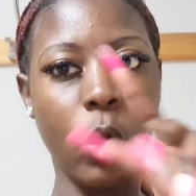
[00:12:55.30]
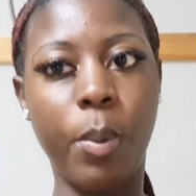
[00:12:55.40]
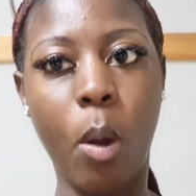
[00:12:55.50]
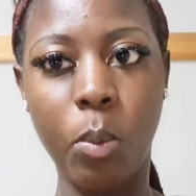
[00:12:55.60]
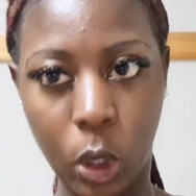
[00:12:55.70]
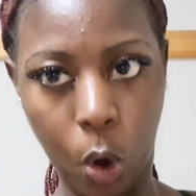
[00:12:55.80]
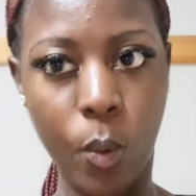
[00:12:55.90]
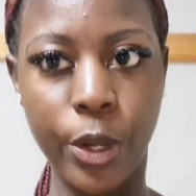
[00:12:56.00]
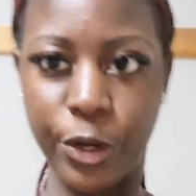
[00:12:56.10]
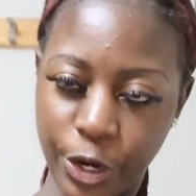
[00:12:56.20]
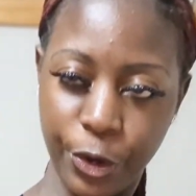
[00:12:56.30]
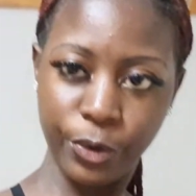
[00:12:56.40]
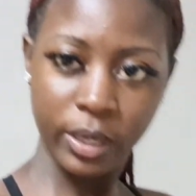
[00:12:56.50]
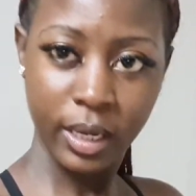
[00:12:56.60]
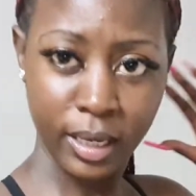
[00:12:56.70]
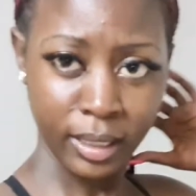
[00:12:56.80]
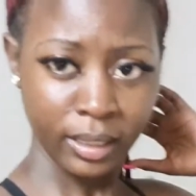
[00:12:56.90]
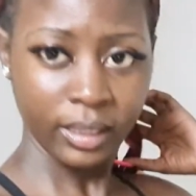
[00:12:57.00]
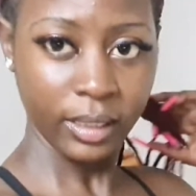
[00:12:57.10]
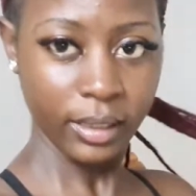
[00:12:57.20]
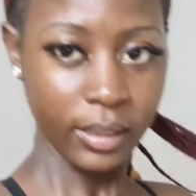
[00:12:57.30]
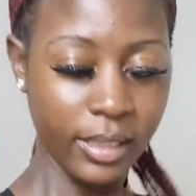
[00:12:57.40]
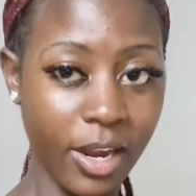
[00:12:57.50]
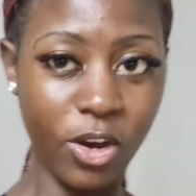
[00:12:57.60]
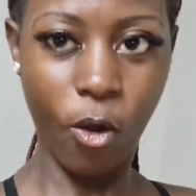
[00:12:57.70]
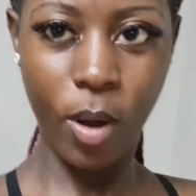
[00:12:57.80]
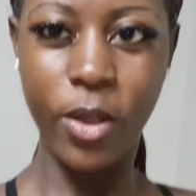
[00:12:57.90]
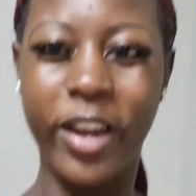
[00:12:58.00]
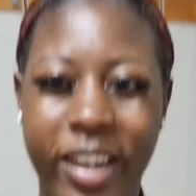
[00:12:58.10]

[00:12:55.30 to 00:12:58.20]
okay, you know. Your